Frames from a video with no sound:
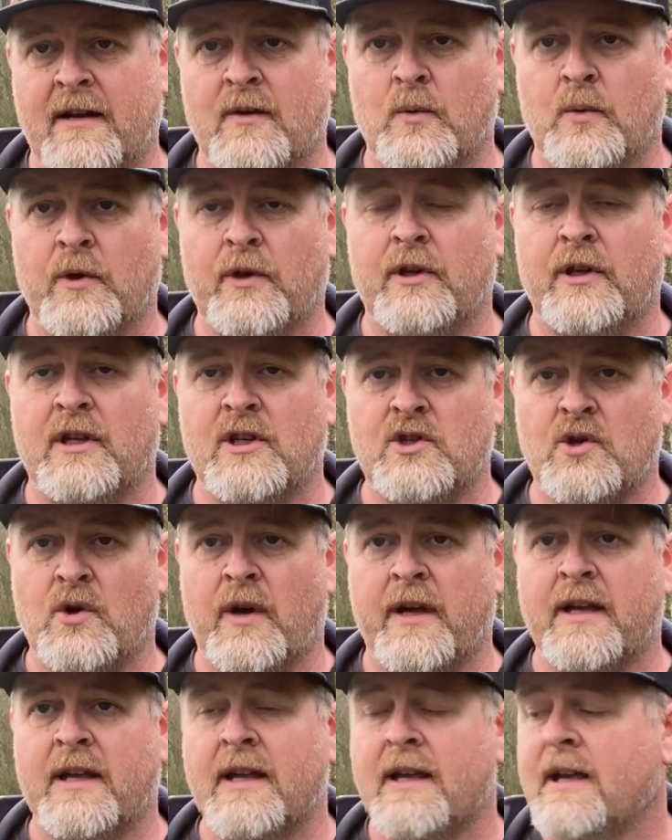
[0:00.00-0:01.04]
really
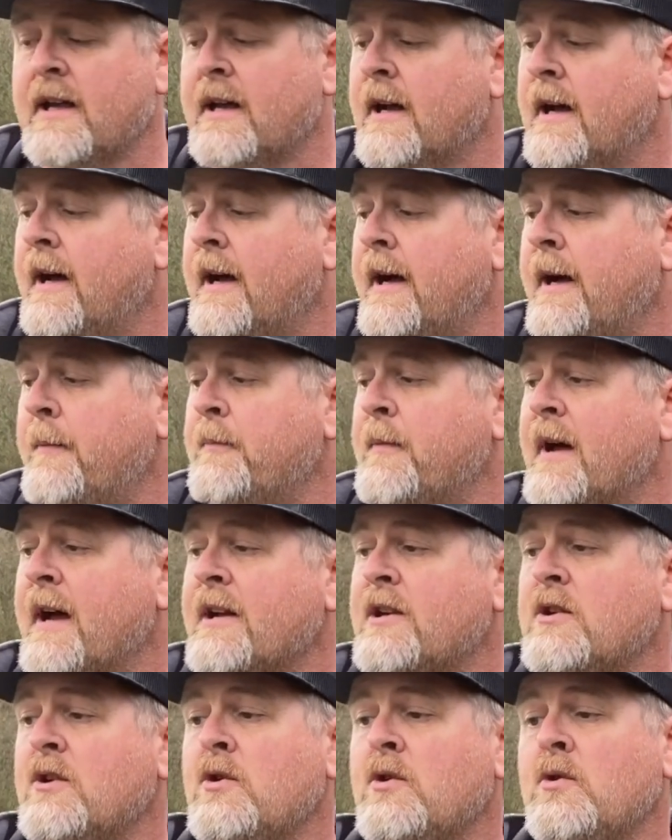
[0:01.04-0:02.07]
enjoy. I
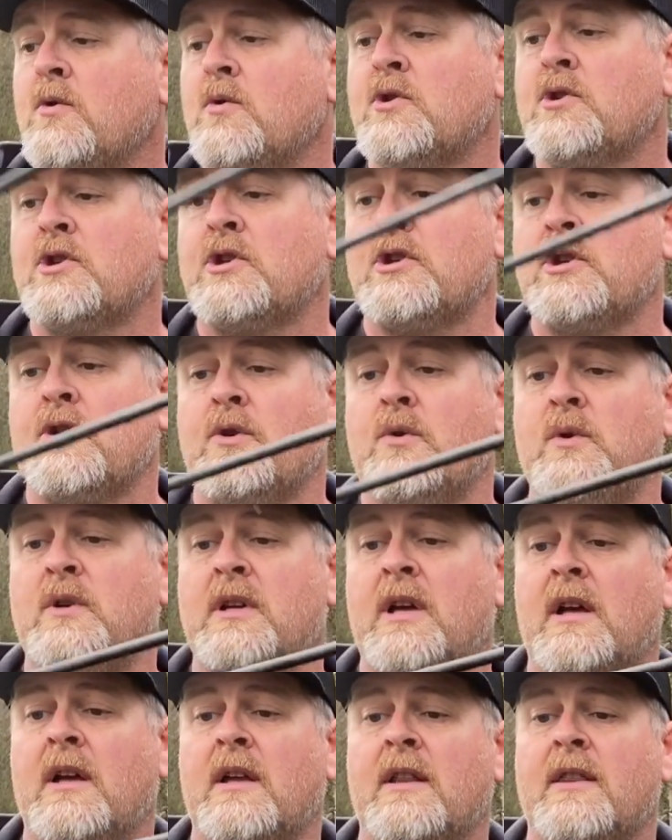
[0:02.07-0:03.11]
do shoot
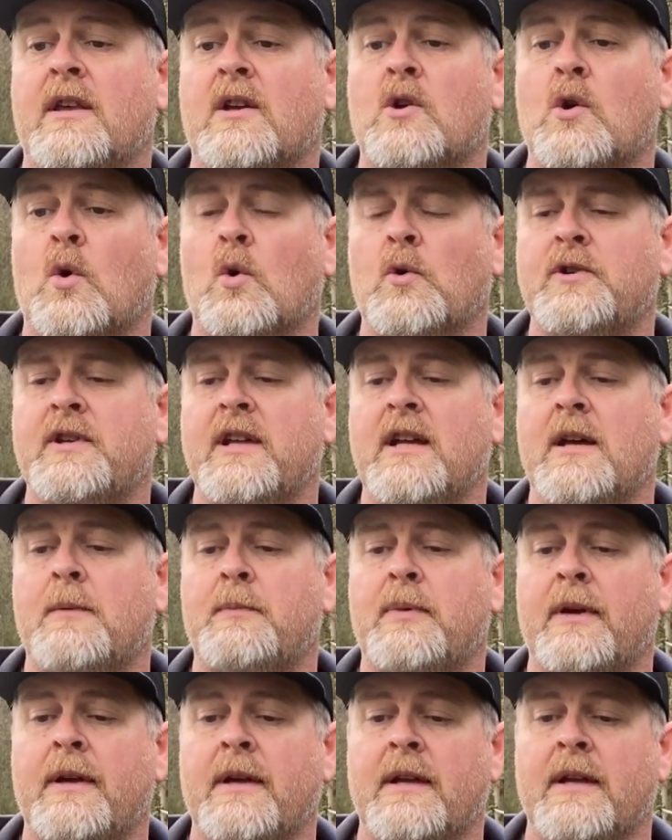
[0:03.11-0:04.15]
the gold tip
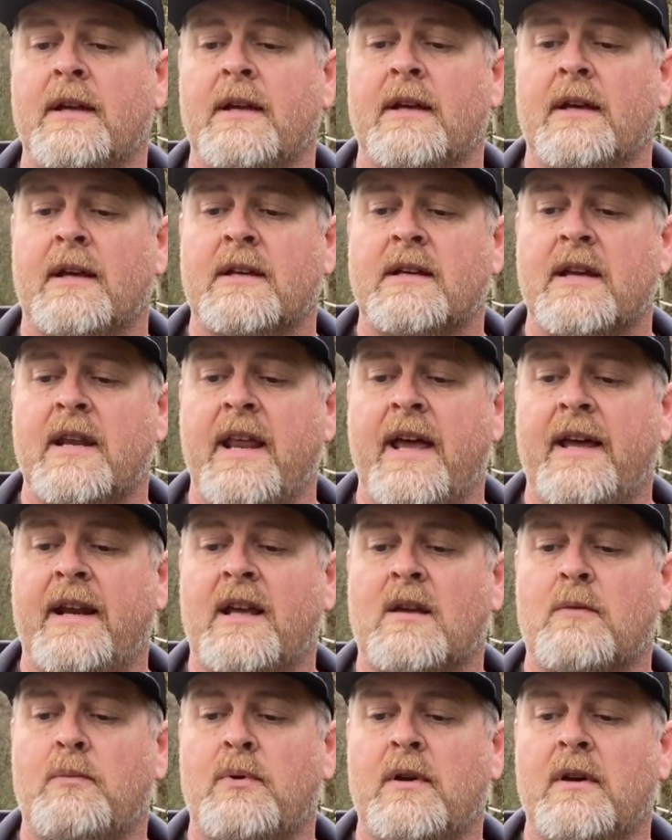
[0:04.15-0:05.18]

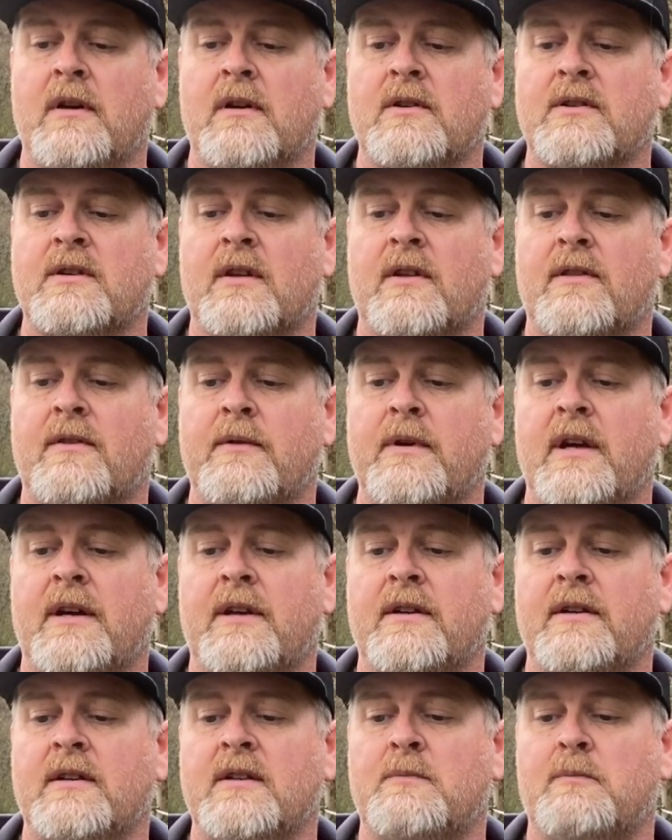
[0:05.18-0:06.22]
Kinetic Pierce
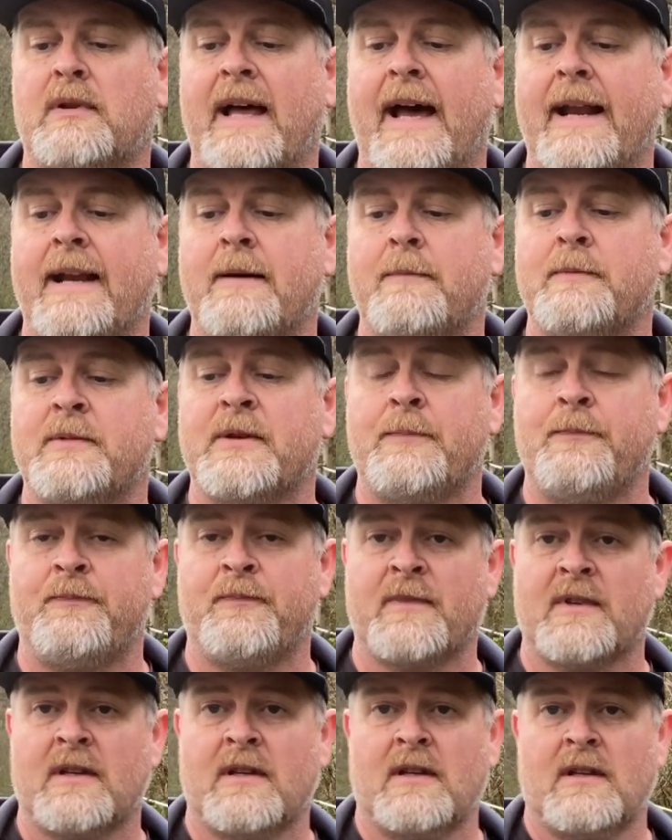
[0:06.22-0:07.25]
300 Platinums.
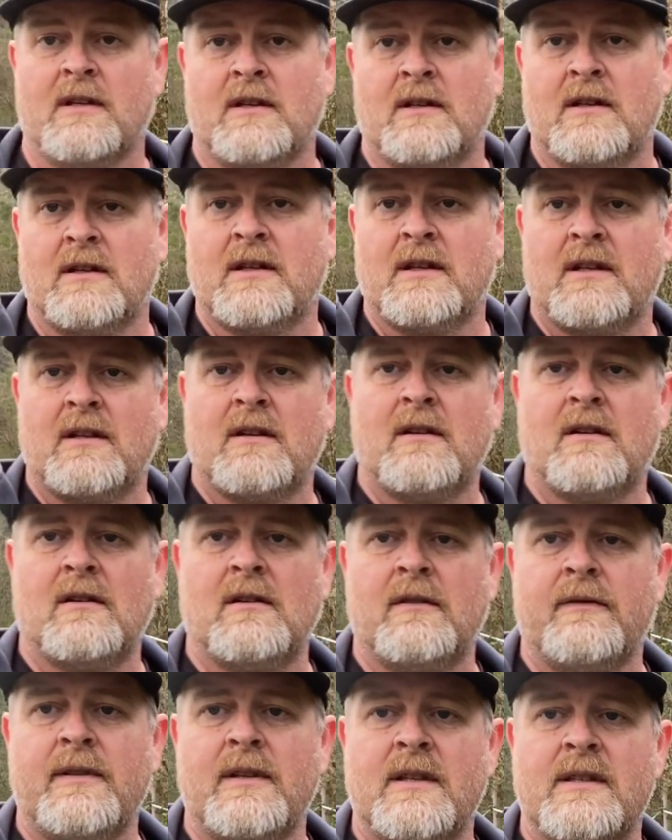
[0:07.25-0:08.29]
I don't know
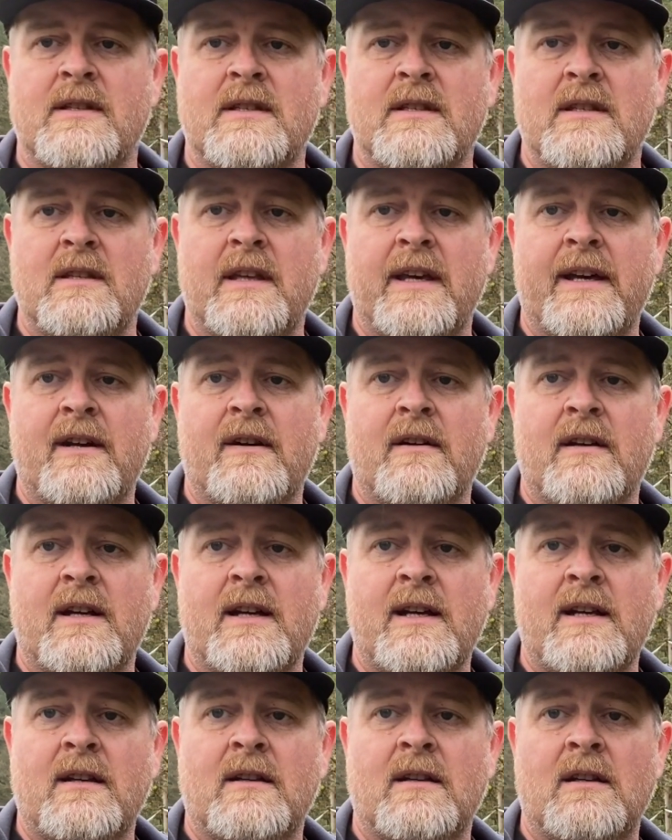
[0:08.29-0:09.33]
if you can see that or
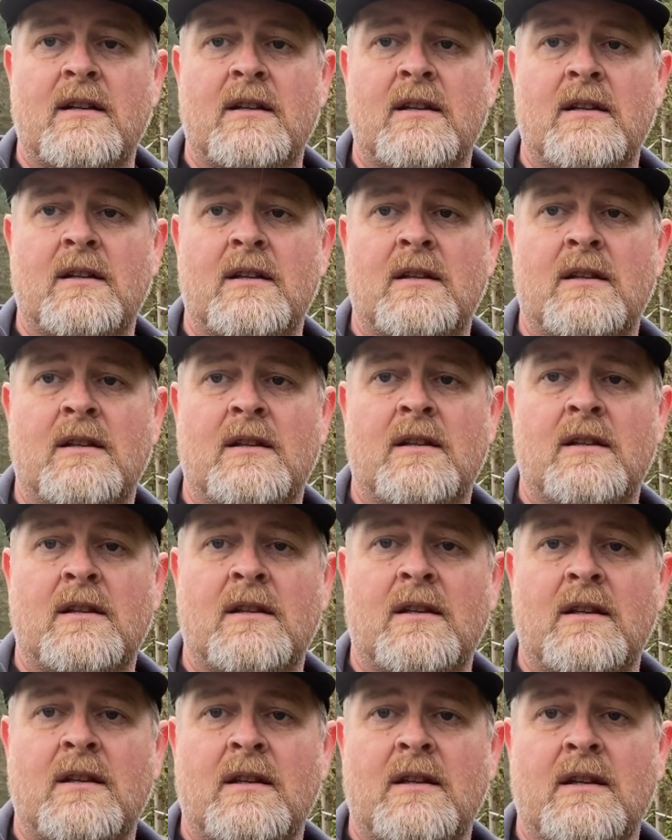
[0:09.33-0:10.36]
not.
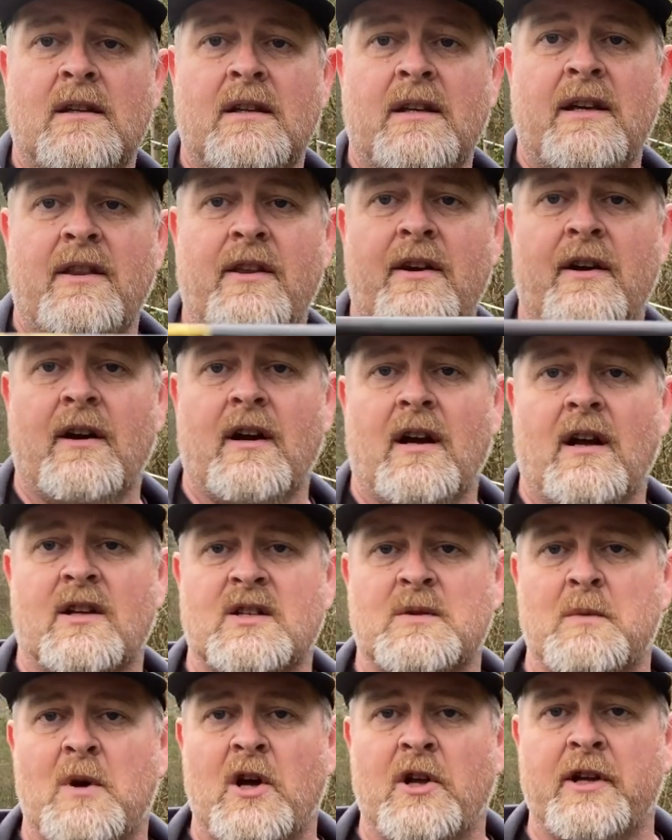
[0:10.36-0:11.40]
They're a
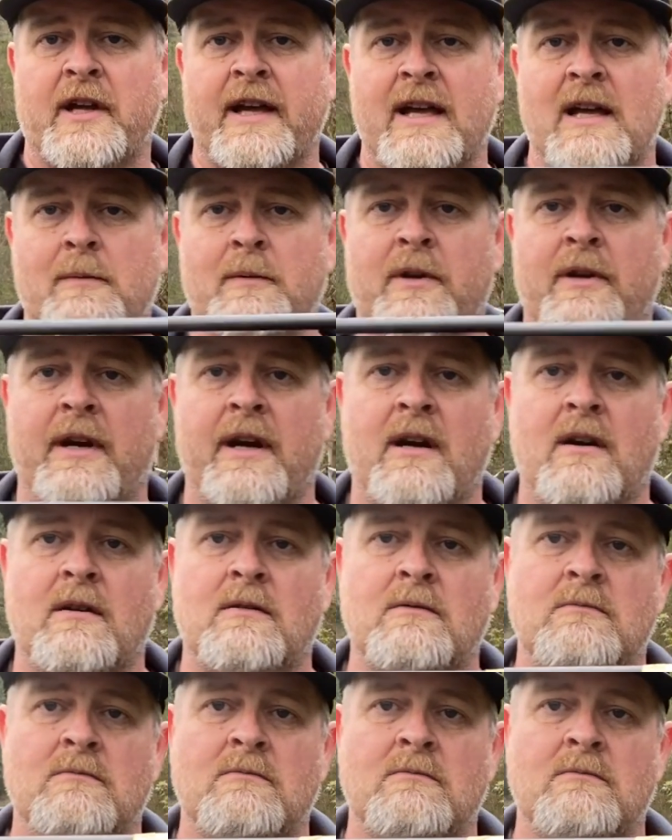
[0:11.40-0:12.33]
small diameter arrow.